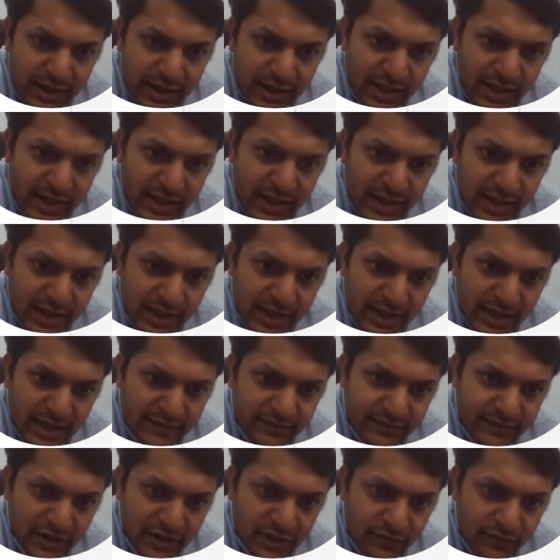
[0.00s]
A
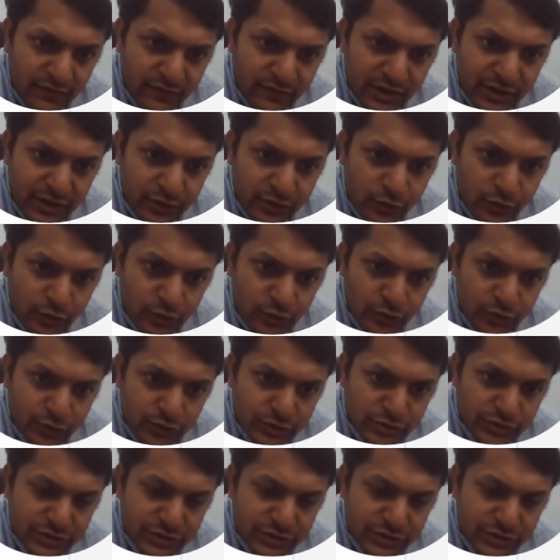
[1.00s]
is equal to